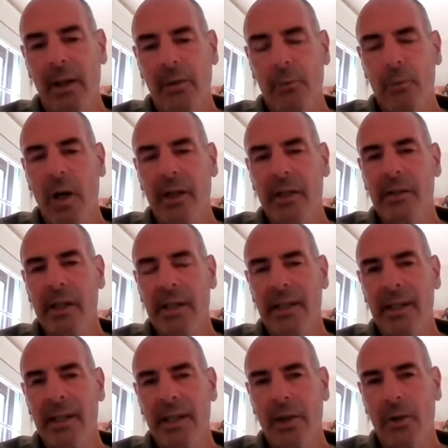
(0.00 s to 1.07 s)
water, and
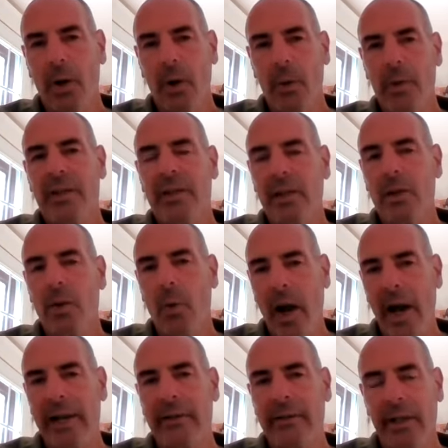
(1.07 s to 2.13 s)
always
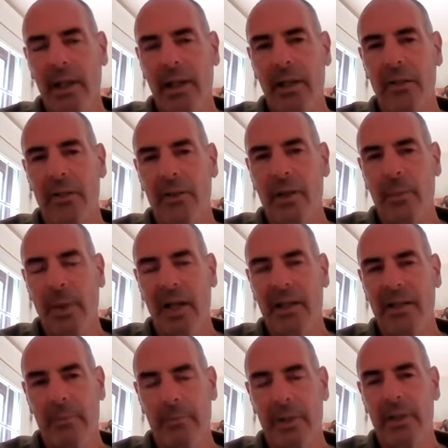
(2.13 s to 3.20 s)
inquiring into the
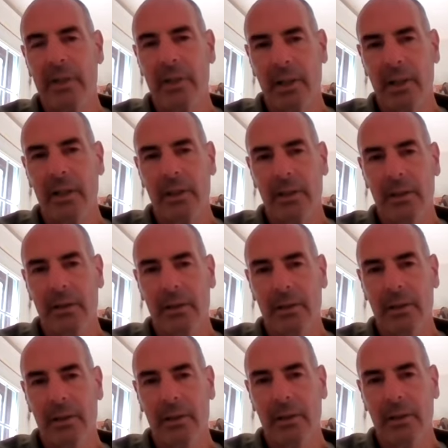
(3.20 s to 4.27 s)
possibility
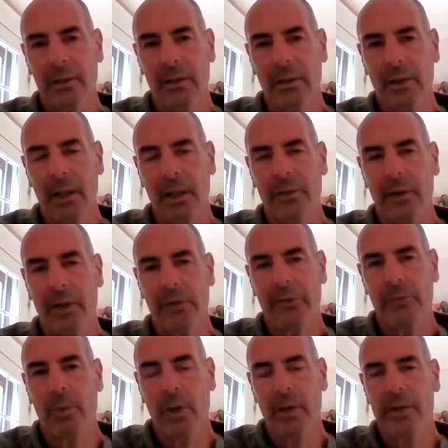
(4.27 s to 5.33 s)
of
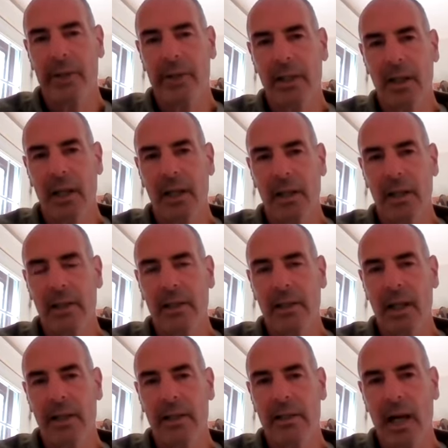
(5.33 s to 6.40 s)
water and
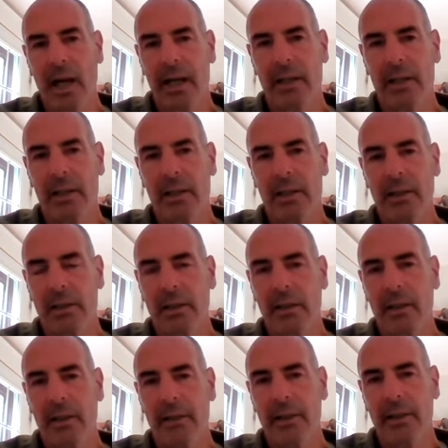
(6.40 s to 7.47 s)
diet.
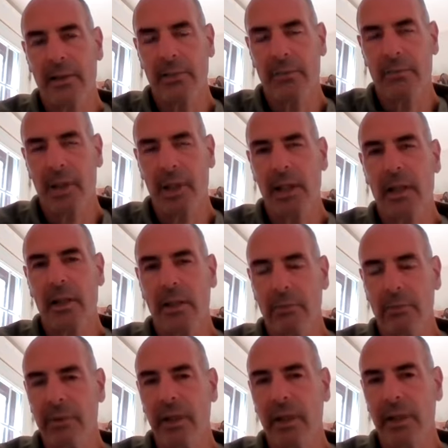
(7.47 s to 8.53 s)
It is really,
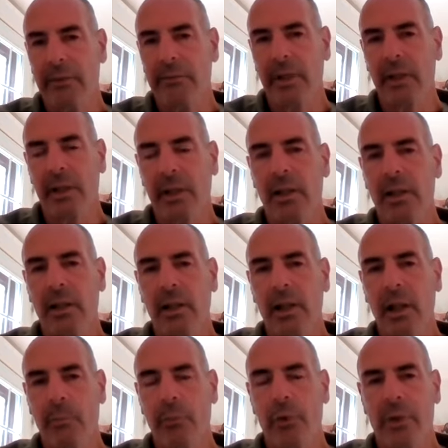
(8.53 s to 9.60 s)
really, really
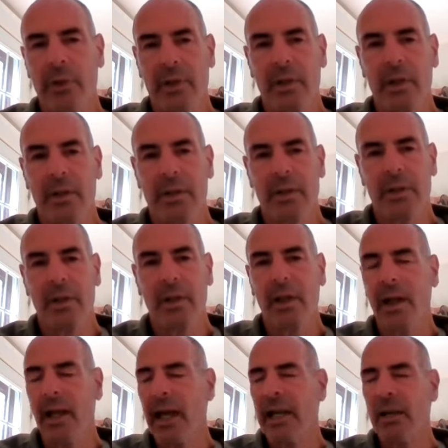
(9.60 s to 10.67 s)
important.
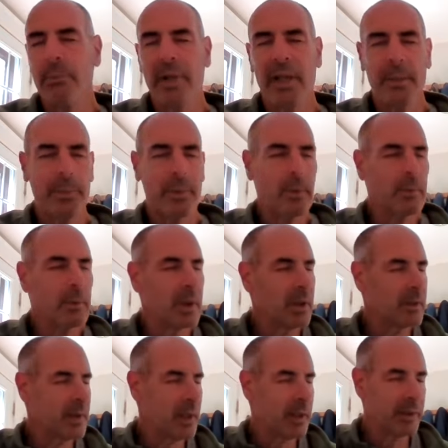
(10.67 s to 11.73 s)
And people
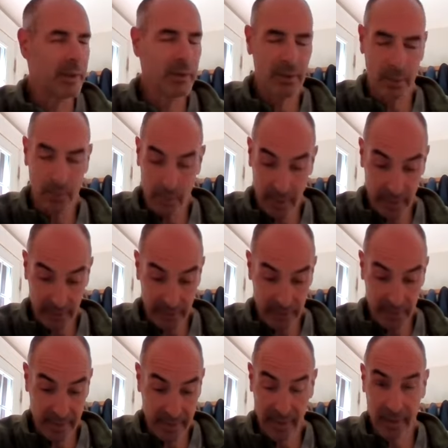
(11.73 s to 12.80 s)
will tell you the
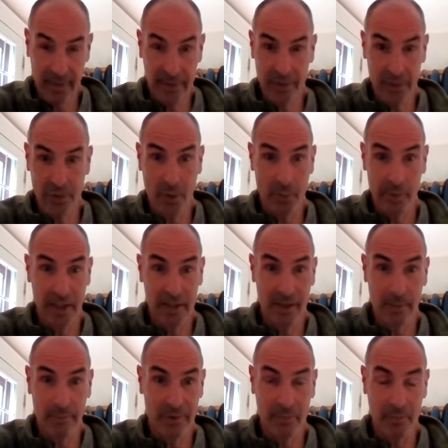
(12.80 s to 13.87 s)
weirdest things that don't end
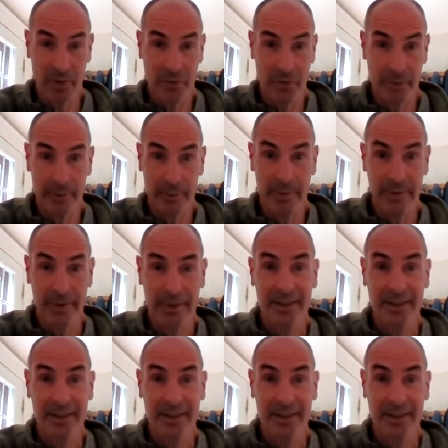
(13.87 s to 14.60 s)
up to be true.